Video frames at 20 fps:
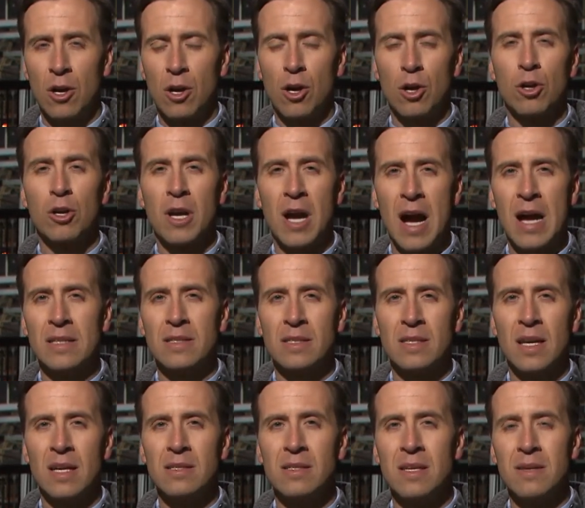ERCOT
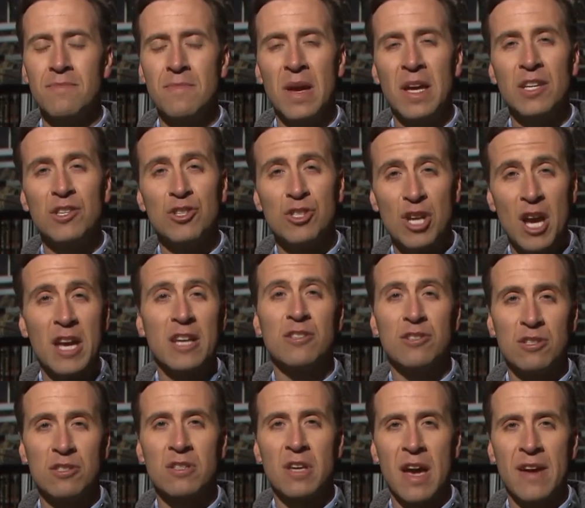says it made
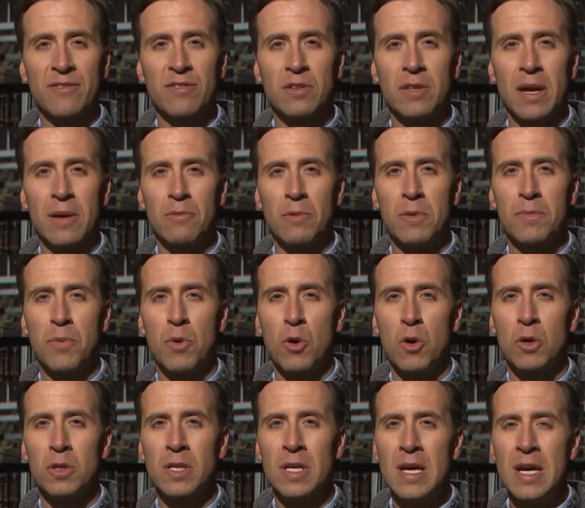changes after that
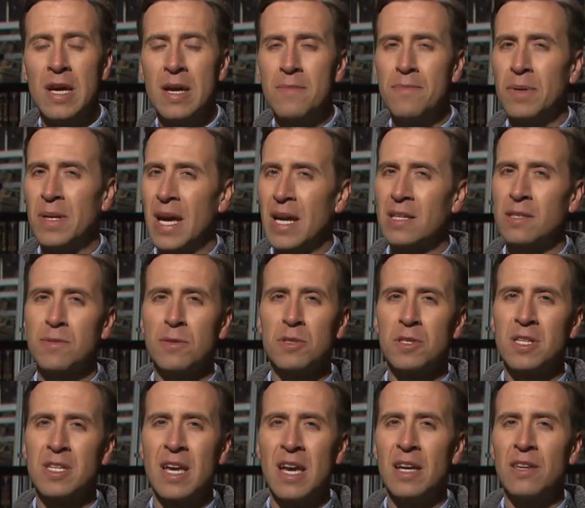report, but
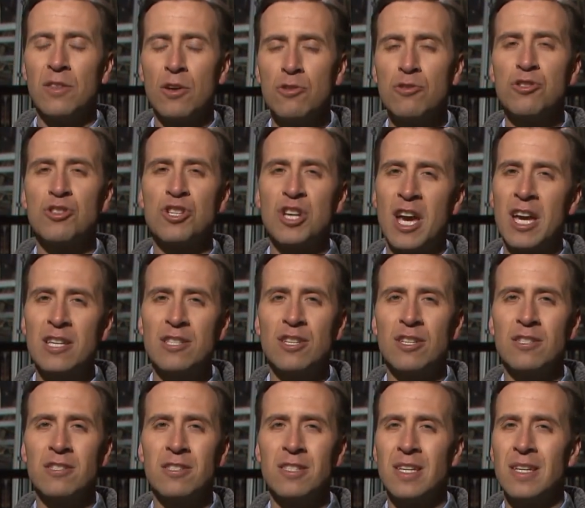experts say those
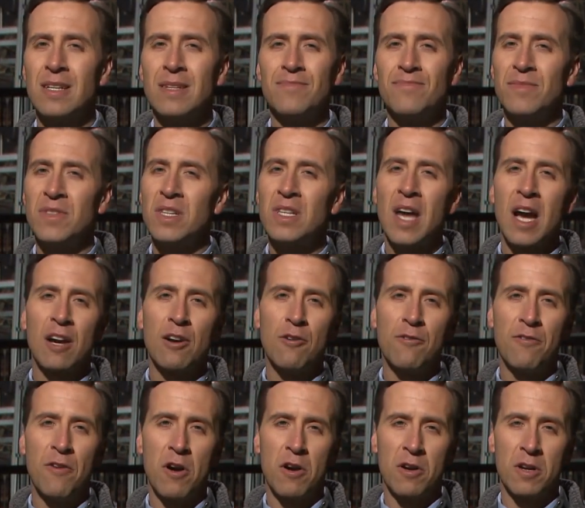changes did not
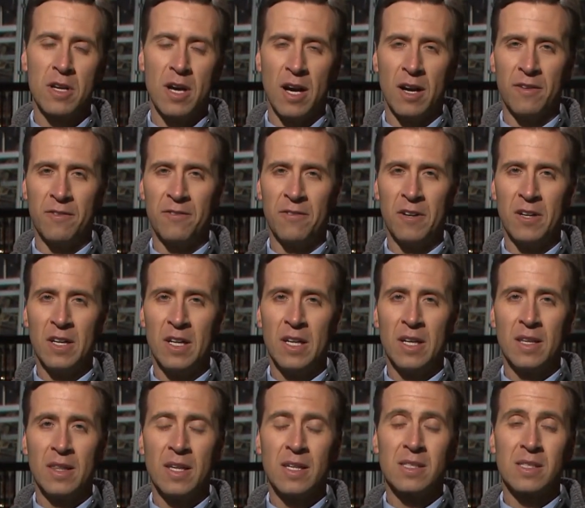go far enough.
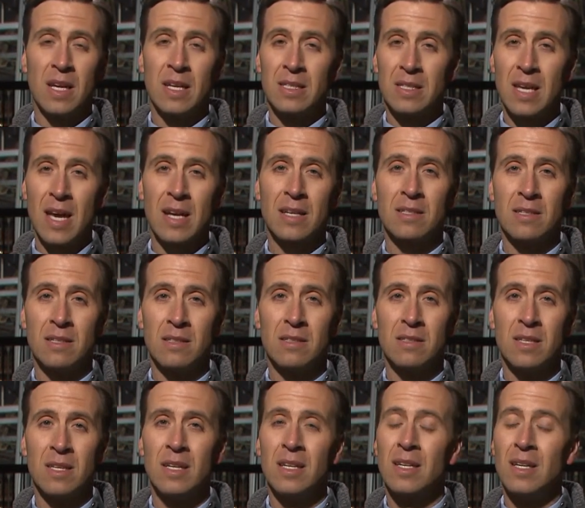They say
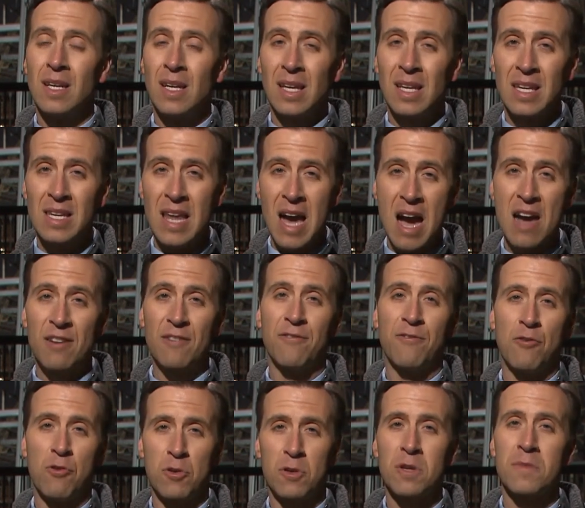Texas cannot
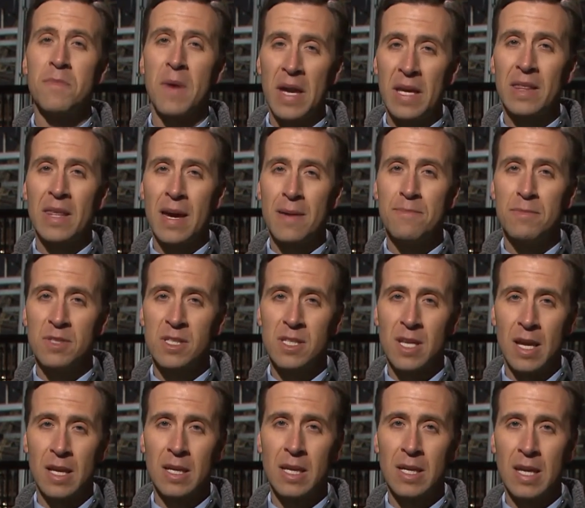afford to make that
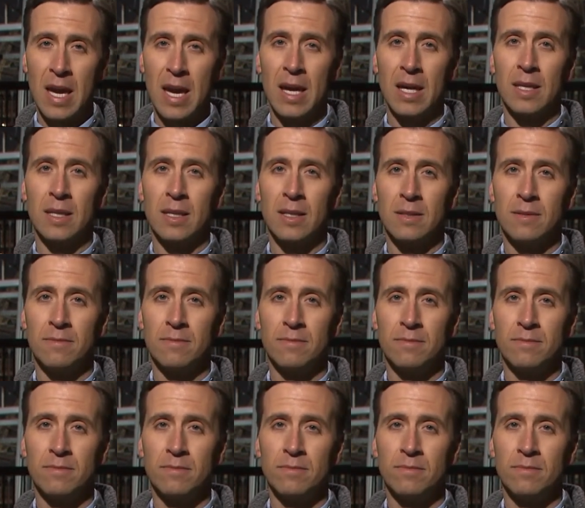mistake again.
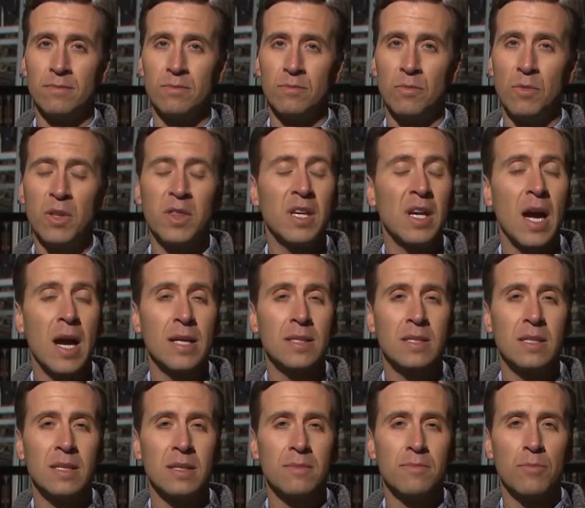With the
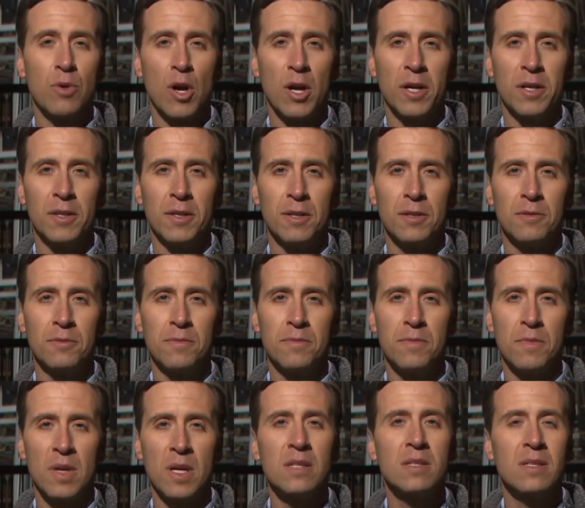I-Team, Brian New,
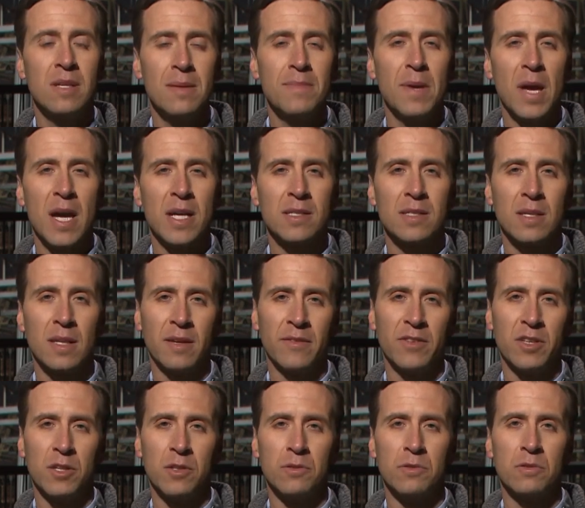CBS
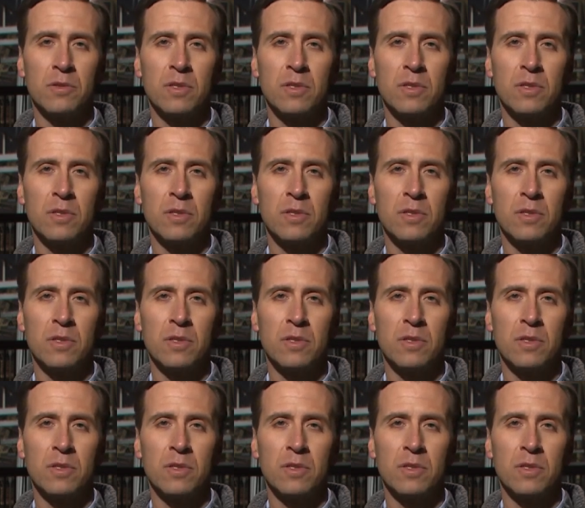11 News.